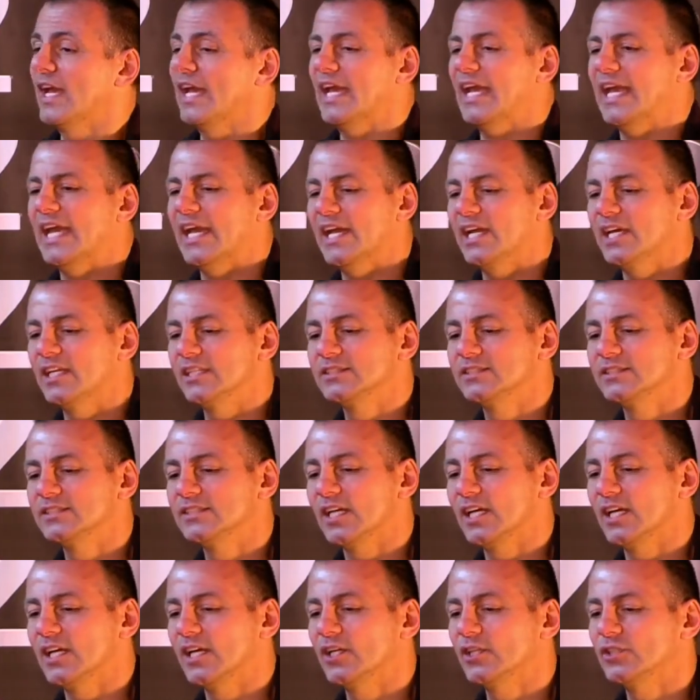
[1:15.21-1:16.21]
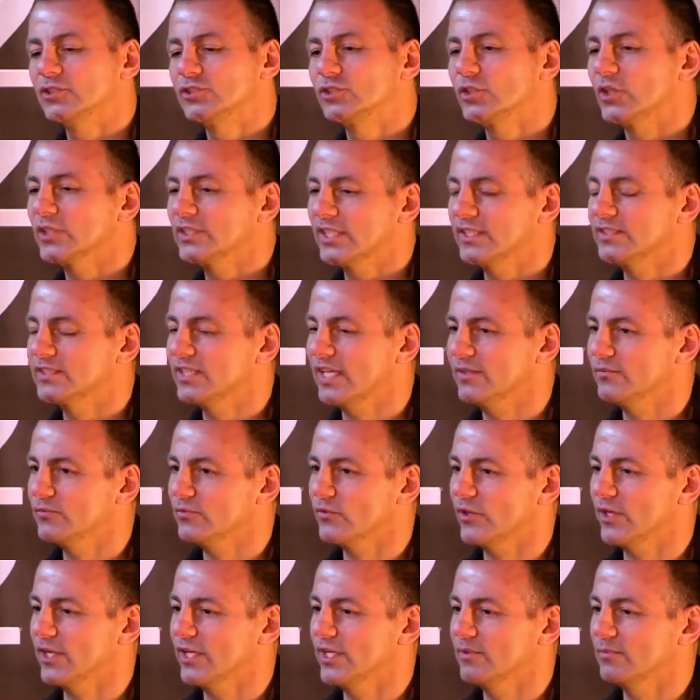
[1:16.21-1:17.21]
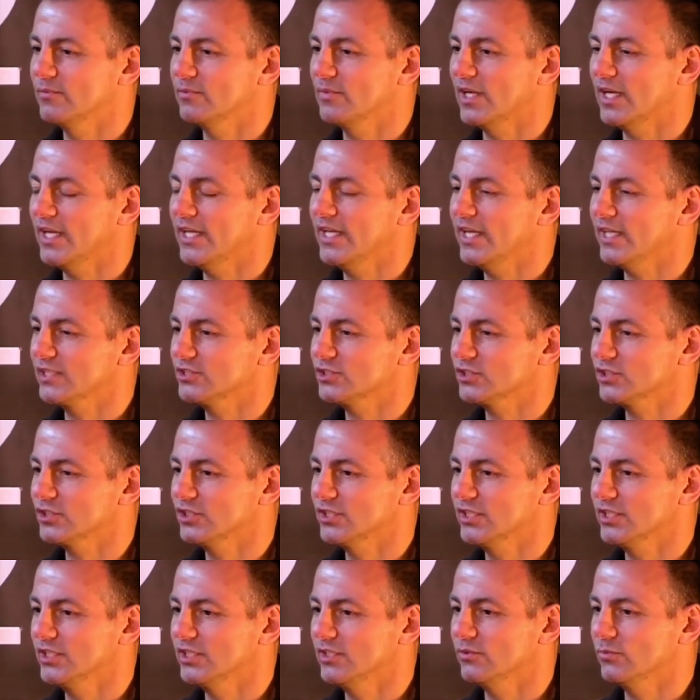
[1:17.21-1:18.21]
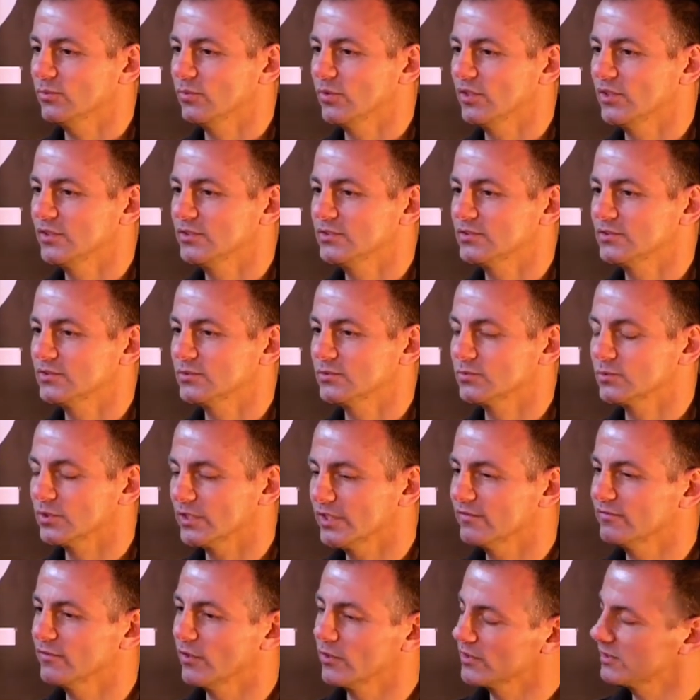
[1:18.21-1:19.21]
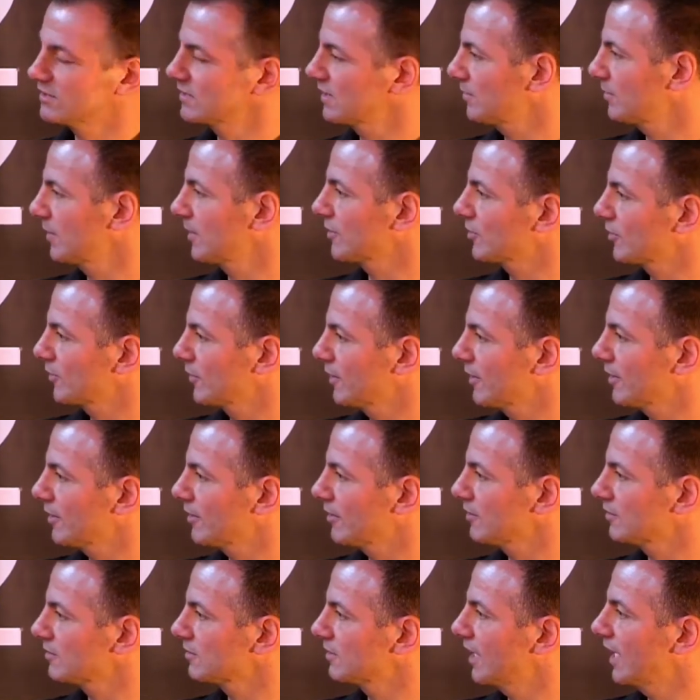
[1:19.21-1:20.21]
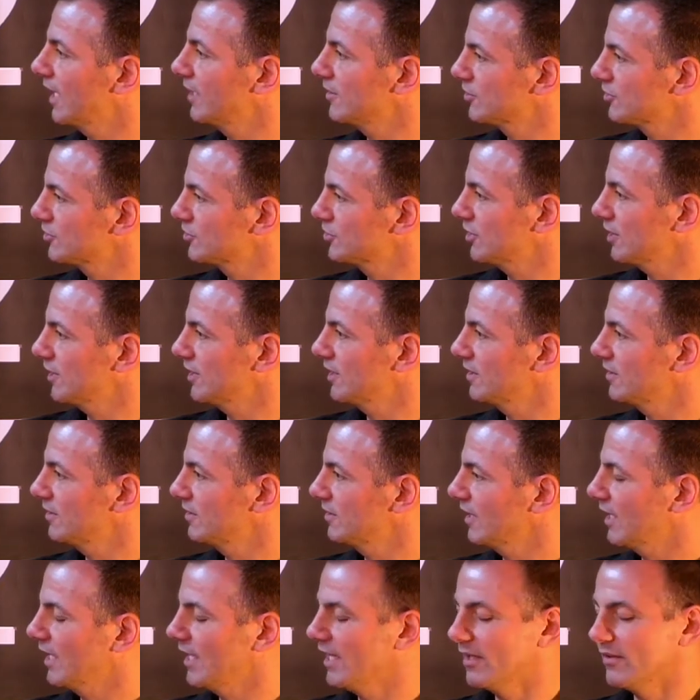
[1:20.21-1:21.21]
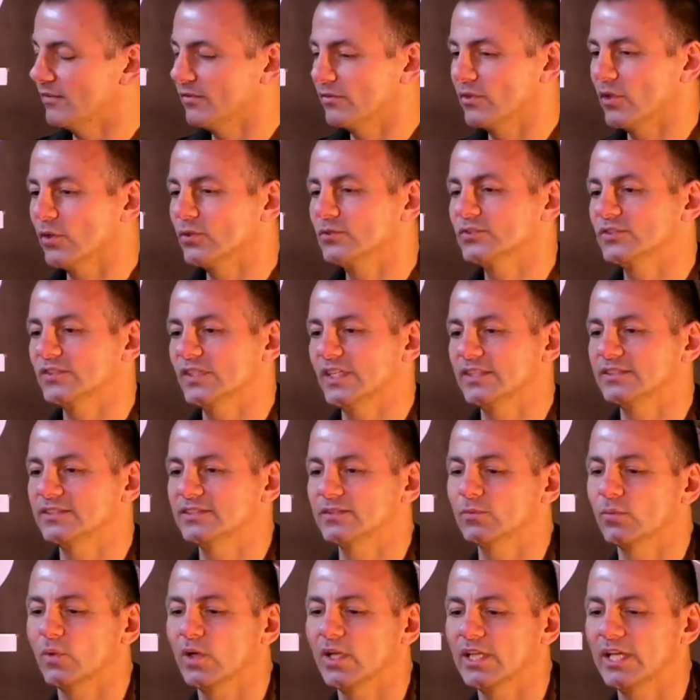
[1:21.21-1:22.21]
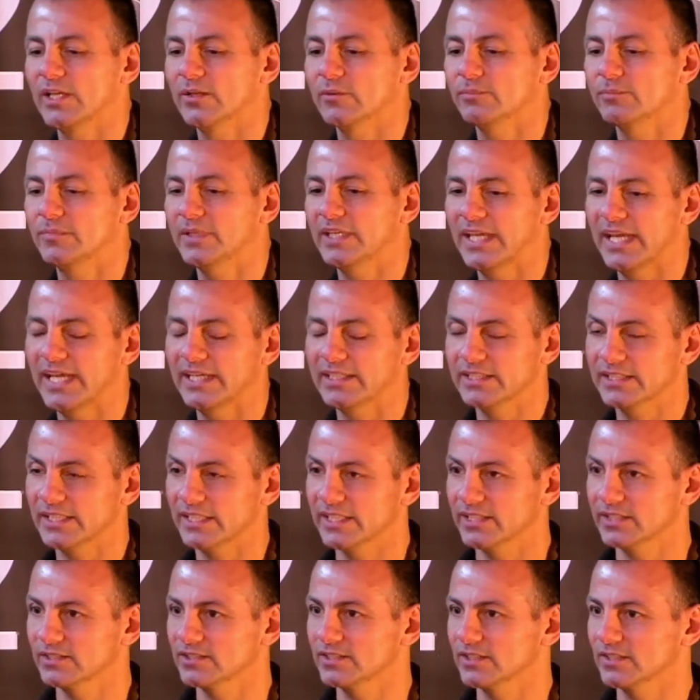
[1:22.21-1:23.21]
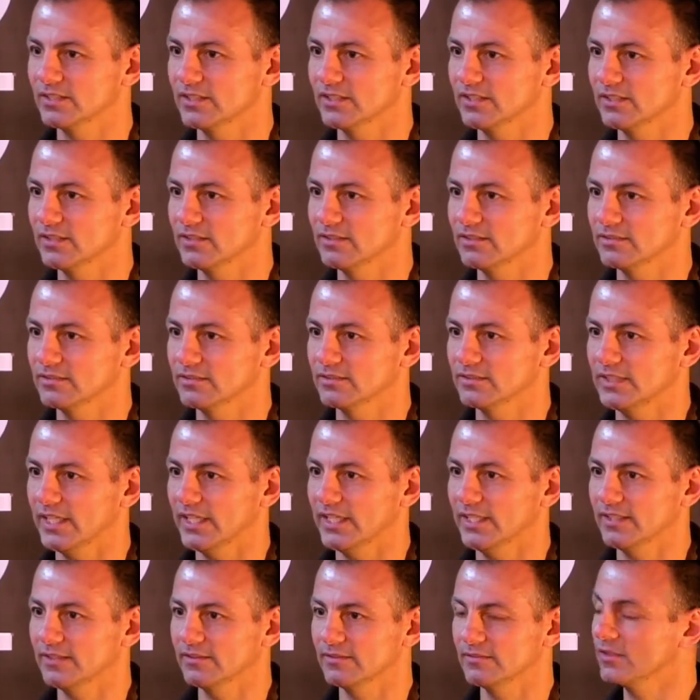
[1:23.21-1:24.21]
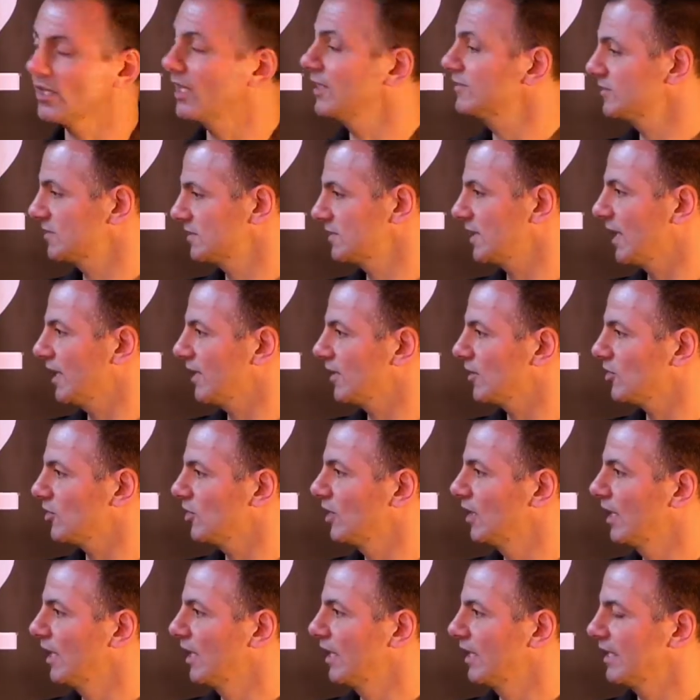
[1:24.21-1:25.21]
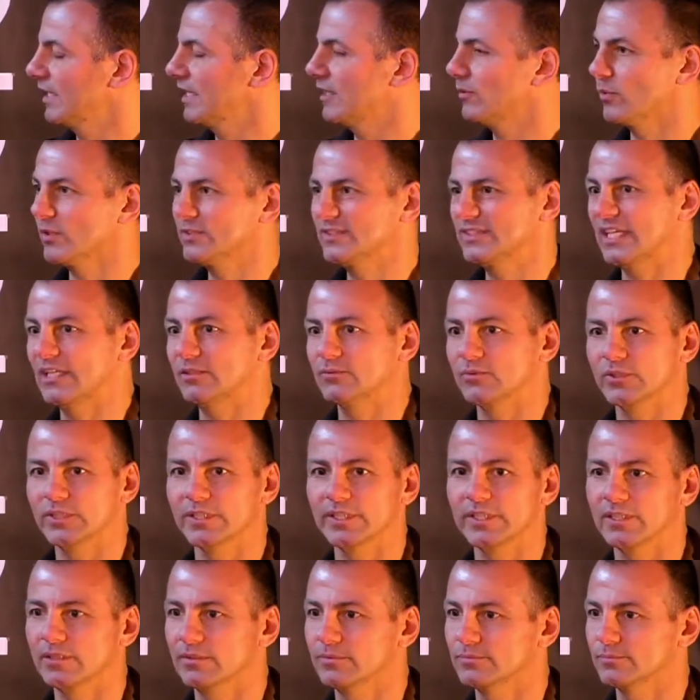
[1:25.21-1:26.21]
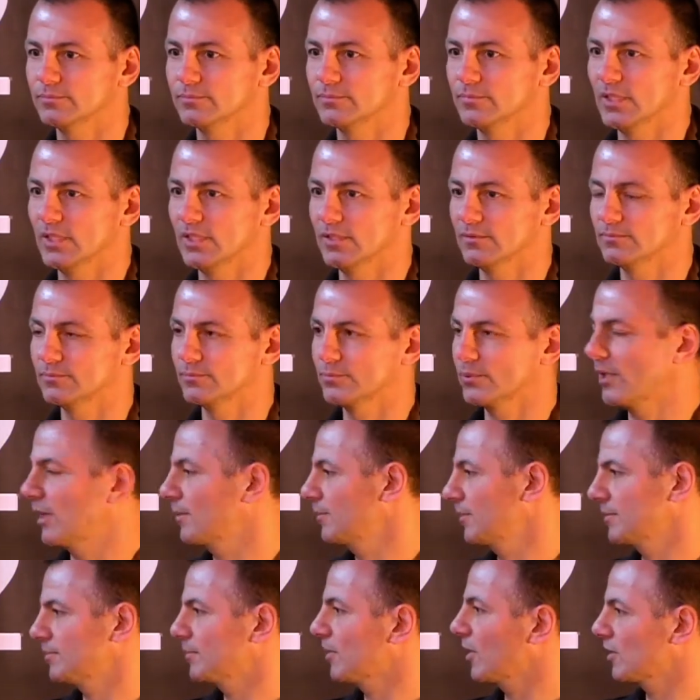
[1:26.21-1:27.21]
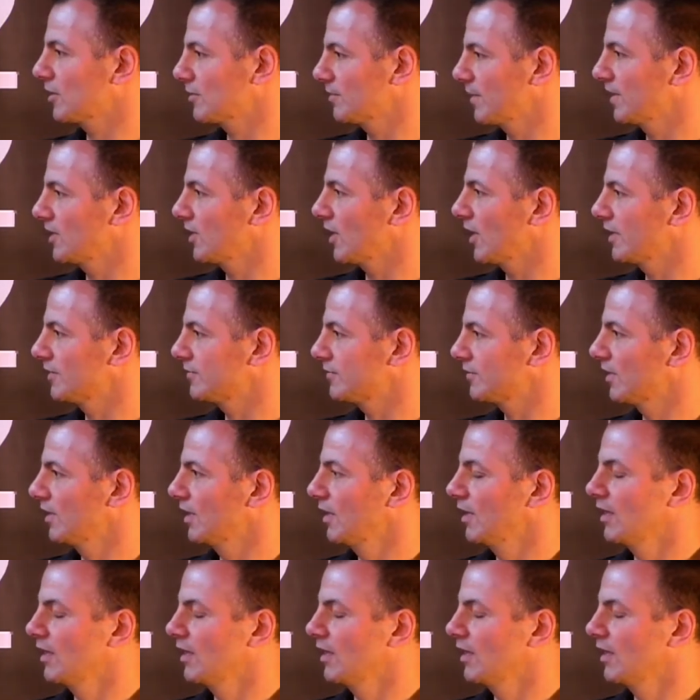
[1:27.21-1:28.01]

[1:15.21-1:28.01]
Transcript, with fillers: And uh, during that time frame, I actually was really focused on my career, energy, and those things. And while I began getting into the gay lifestyle, it was not really a, a prominent part of my life.